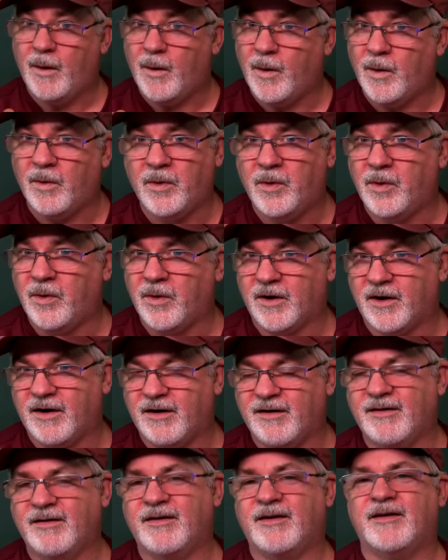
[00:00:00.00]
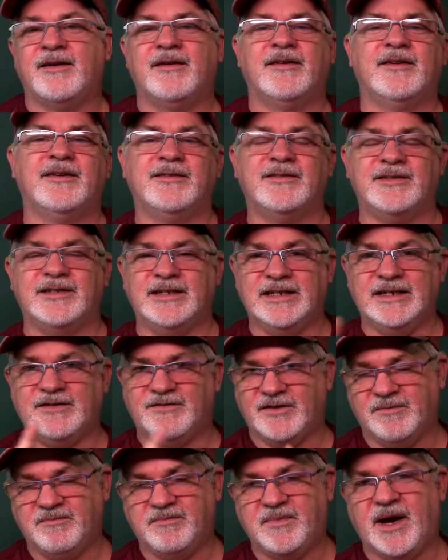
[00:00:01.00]
Or,
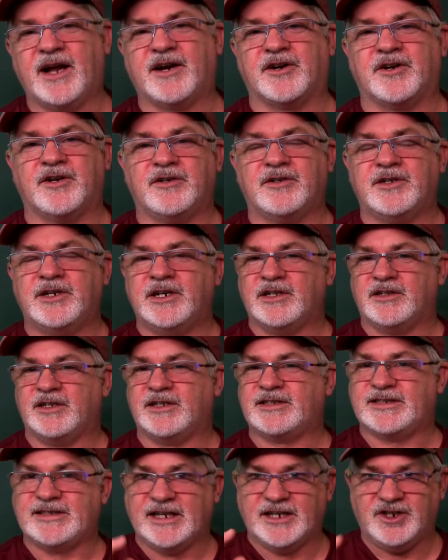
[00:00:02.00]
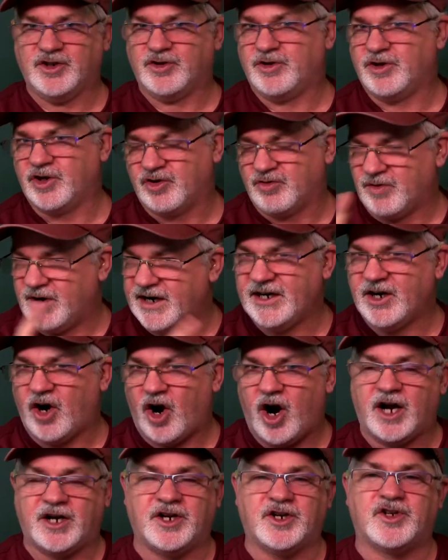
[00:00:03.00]
even better, let's say you're a great
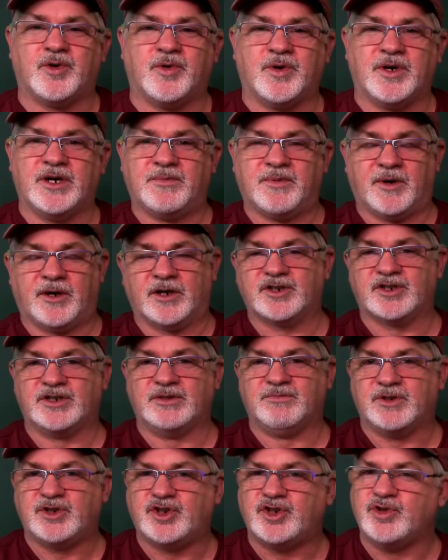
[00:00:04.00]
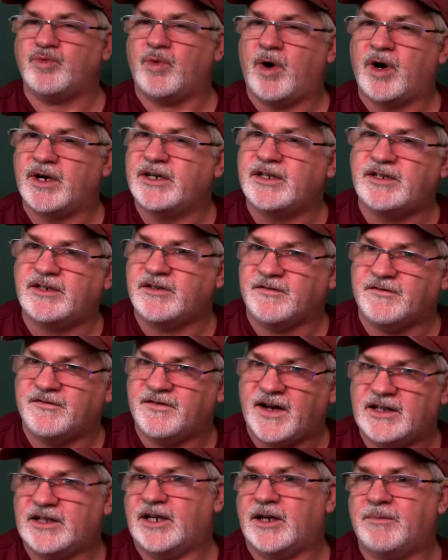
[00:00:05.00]
auditory person, but you want to
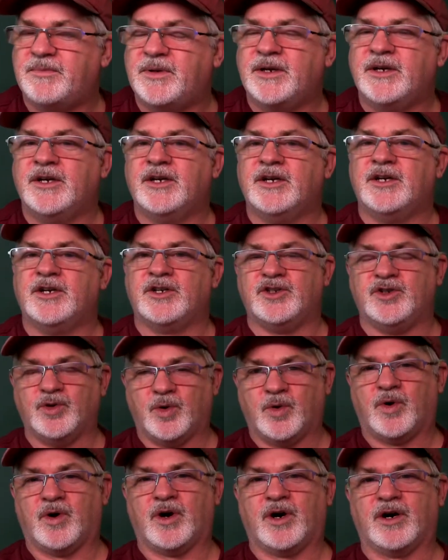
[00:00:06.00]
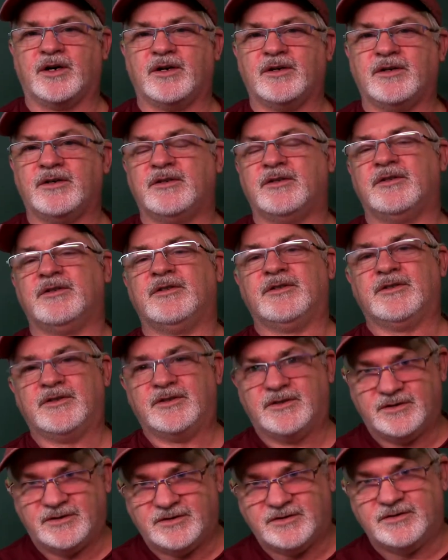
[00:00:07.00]
develop your
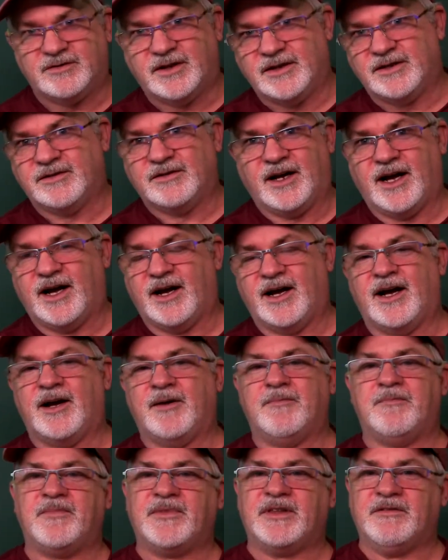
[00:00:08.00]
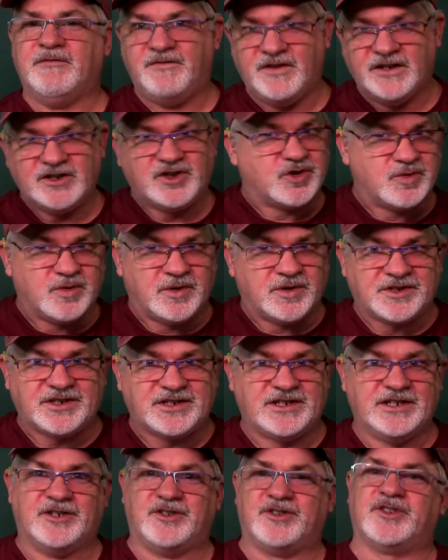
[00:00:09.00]
um, visual
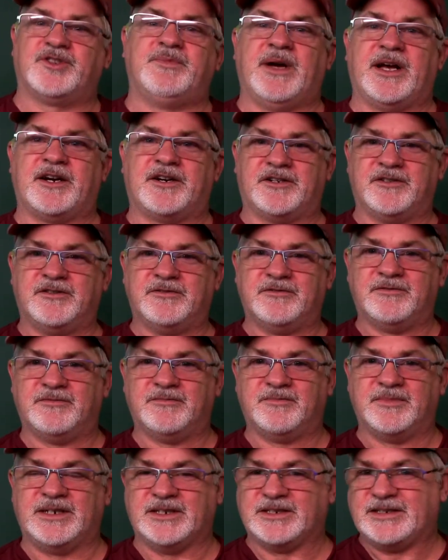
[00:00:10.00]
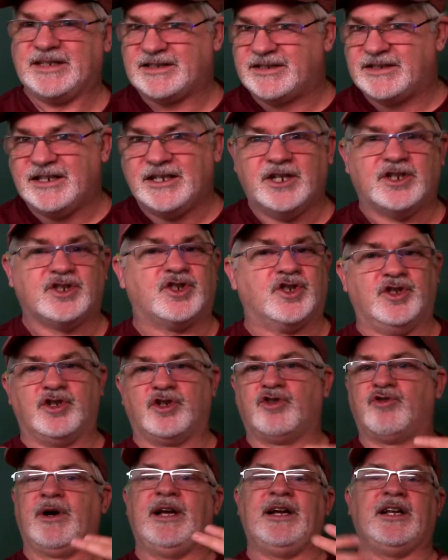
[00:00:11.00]
skills better because that's so you're
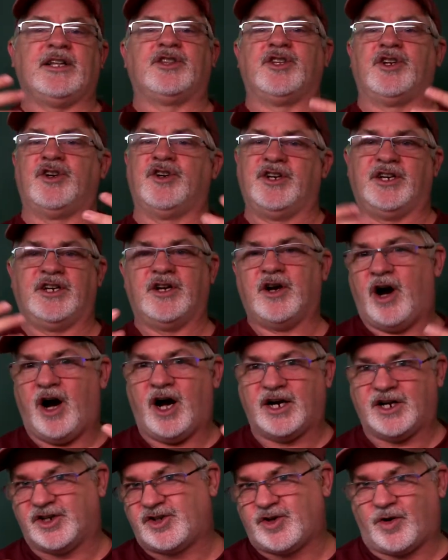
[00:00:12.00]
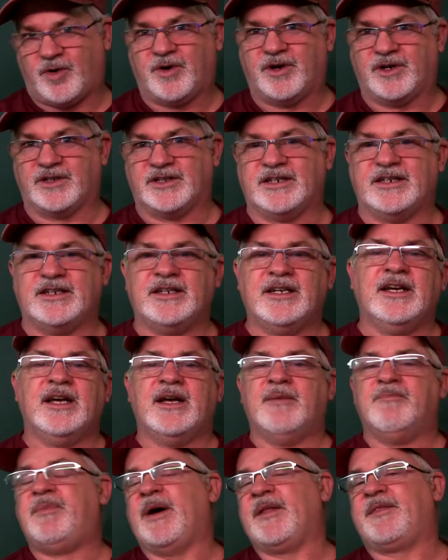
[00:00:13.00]
great at learning auditorily,
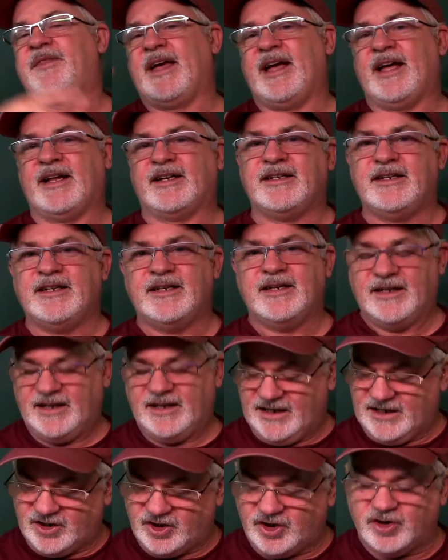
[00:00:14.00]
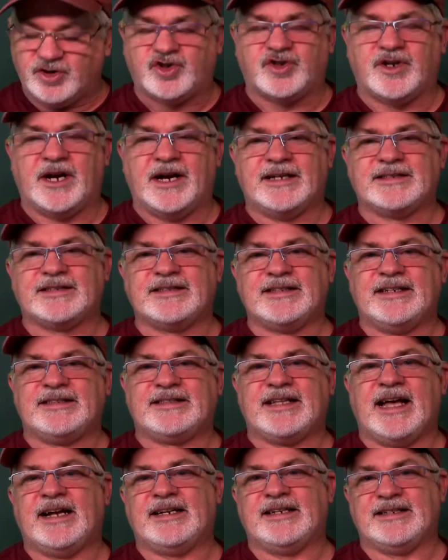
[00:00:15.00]
but then you translate
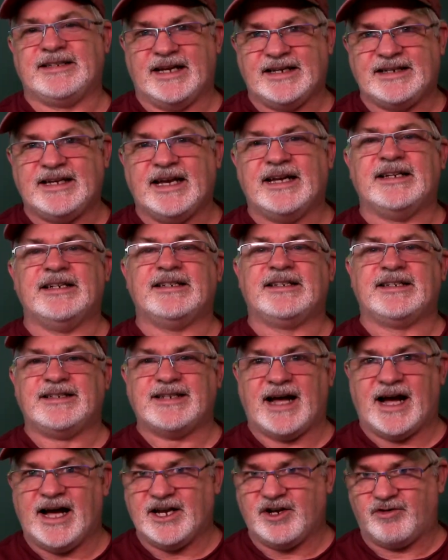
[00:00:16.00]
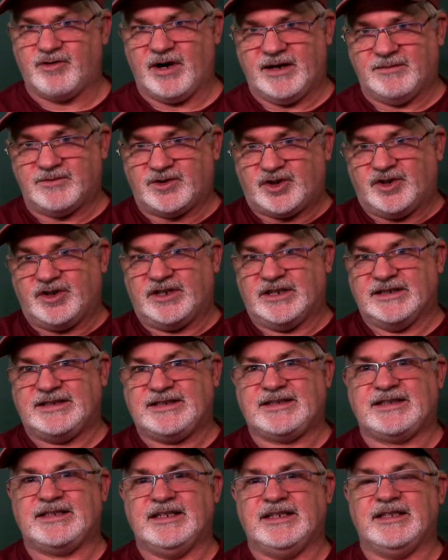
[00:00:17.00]
that into again into diagrams so you can
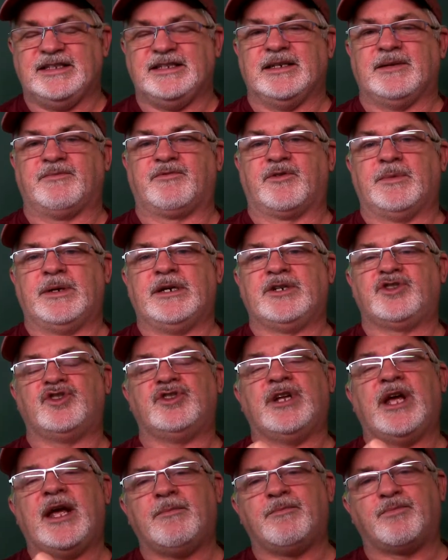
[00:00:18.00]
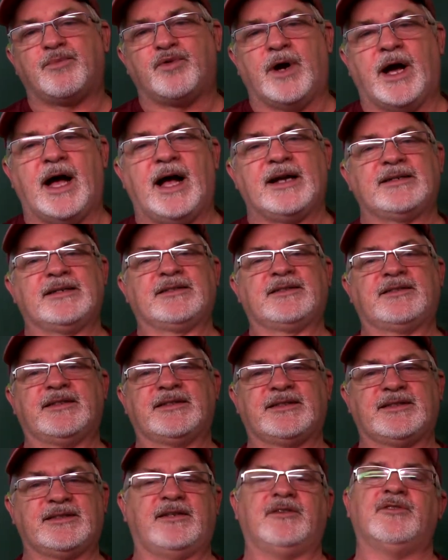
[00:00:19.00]
see the information and practice the
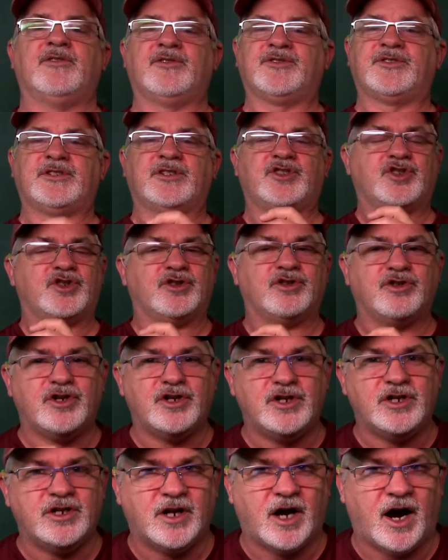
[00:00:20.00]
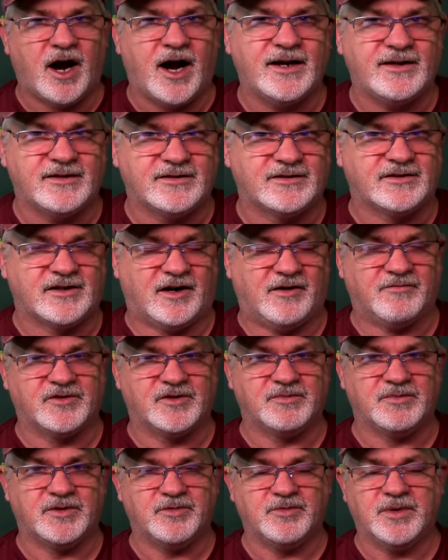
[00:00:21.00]
skills that you're not as
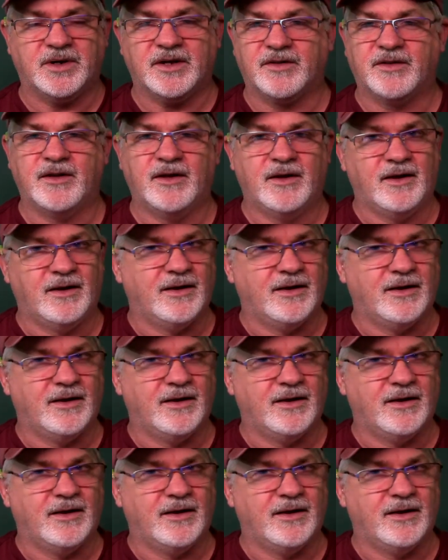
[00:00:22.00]
comfortable with.